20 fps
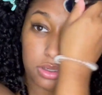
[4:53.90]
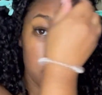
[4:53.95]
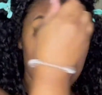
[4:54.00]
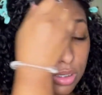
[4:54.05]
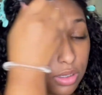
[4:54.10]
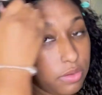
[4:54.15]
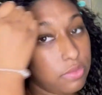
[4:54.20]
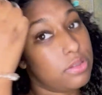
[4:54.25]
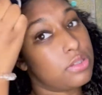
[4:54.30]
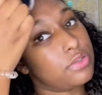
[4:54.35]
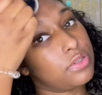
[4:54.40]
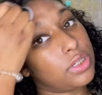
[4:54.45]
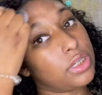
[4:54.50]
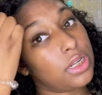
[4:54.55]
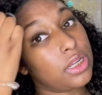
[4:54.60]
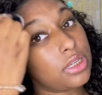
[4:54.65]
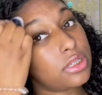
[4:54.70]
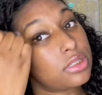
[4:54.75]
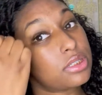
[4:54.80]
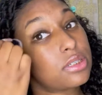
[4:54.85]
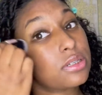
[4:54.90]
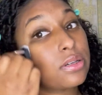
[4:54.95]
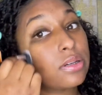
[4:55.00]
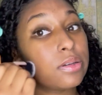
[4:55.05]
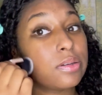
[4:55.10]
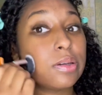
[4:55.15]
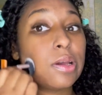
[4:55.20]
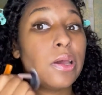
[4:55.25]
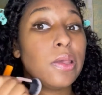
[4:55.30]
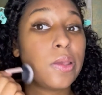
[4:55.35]
It feels very nice.
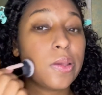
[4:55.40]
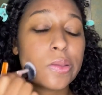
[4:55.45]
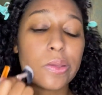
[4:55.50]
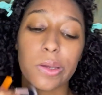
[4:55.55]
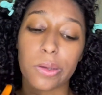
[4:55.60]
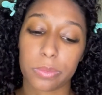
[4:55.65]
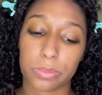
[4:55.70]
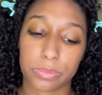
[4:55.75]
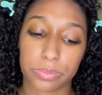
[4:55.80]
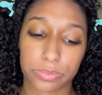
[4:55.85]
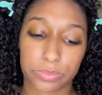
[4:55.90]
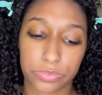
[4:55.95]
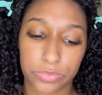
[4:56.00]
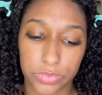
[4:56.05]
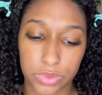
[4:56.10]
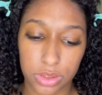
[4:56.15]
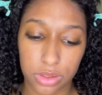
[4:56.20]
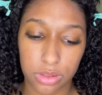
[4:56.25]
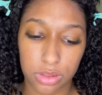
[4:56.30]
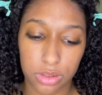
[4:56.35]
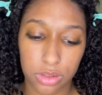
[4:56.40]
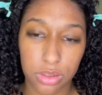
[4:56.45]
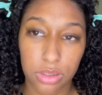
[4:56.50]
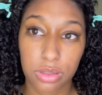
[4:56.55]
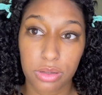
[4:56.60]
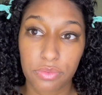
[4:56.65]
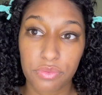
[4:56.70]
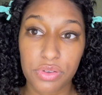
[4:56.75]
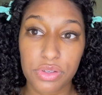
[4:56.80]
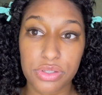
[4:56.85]
I like that.
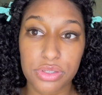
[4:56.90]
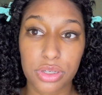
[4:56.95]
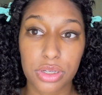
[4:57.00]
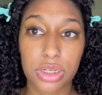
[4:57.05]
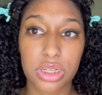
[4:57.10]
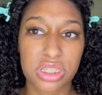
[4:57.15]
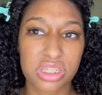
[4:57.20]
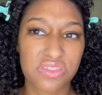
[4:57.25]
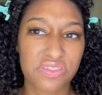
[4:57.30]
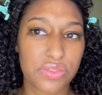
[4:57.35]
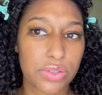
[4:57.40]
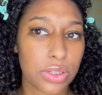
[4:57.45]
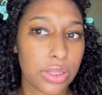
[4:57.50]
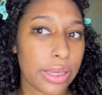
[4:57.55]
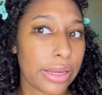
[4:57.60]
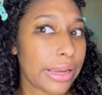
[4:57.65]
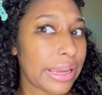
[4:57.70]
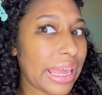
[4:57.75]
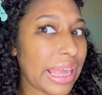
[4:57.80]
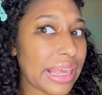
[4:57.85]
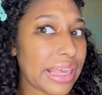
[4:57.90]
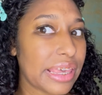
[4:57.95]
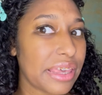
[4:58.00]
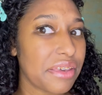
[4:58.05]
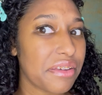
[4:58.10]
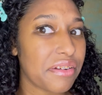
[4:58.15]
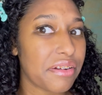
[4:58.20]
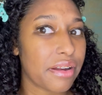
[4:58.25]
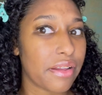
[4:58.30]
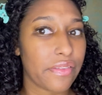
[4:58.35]
Feels good. Doesn't feel like cakey
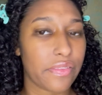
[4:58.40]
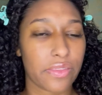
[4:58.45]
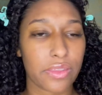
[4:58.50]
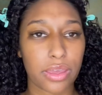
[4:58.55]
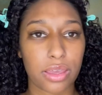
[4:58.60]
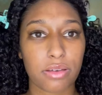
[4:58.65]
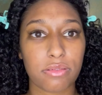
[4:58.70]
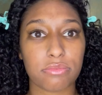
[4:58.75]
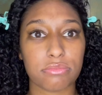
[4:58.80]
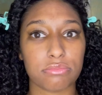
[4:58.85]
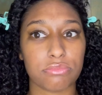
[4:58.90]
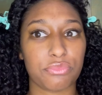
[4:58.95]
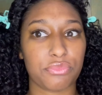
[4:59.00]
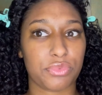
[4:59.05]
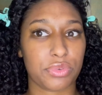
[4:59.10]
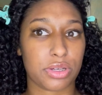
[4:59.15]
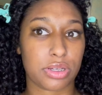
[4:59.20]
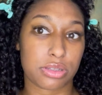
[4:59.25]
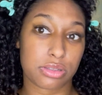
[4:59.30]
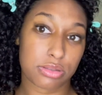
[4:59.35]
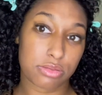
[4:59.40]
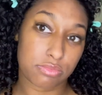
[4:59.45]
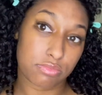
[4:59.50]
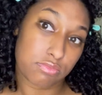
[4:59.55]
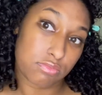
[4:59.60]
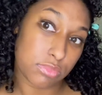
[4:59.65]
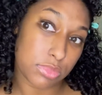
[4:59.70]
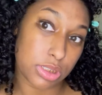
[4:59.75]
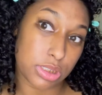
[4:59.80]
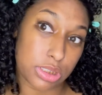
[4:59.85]
or nothing.
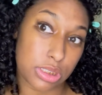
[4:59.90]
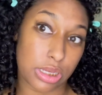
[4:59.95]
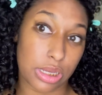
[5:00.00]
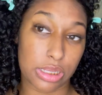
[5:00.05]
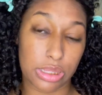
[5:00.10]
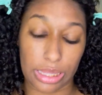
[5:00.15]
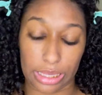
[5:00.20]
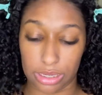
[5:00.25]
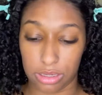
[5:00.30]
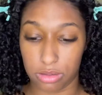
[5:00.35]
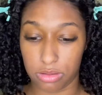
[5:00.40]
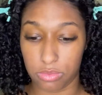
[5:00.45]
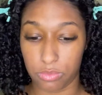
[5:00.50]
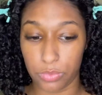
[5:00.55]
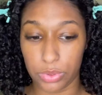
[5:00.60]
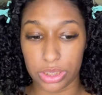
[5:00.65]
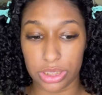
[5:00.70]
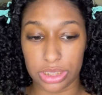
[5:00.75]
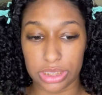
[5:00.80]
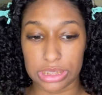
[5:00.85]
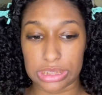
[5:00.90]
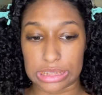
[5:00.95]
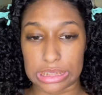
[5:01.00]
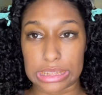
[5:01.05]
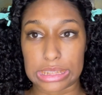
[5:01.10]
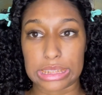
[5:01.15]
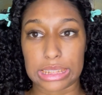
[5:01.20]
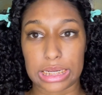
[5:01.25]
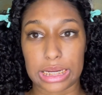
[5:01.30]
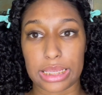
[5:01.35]
just like with the
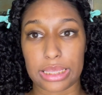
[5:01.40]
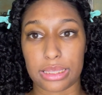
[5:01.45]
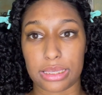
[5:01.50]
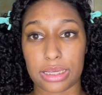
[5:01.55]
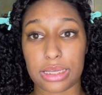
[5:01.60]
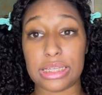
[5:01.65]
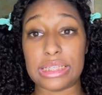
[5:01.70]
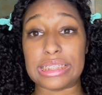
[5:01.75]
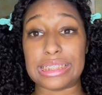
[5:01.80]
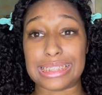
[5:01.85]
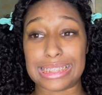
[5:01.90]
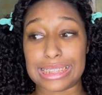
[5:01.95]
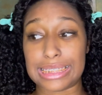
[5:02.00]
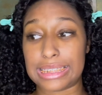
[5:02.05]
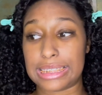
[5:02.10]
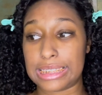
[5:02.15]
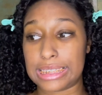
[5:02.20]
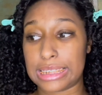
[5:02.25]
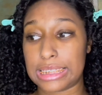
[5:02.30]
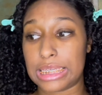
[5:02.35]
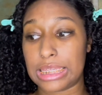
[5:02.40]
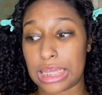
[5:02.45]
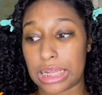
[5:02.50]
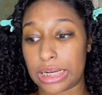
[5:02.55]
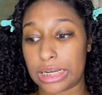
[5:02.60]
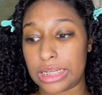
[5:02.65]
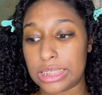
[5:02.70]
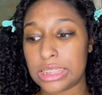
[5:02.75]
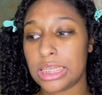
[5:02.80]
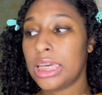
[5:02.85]
consistency that
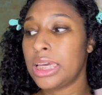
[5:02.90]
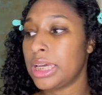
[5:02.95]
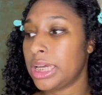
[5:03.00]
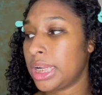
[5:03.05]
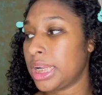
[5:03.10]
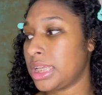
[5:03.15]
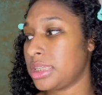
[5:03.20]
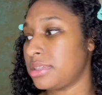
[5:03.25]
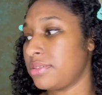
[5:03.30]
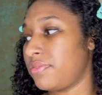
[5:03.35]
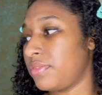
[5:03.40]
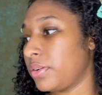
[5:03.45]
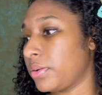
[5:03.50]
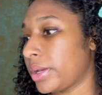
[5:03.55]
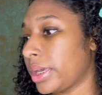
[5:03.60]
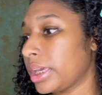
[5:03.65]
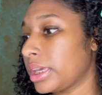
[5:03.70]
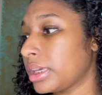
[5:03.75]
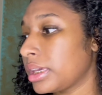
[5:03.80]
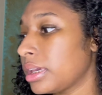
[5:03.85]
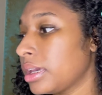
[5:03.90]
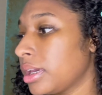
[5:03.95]
it doesn't feel cakey,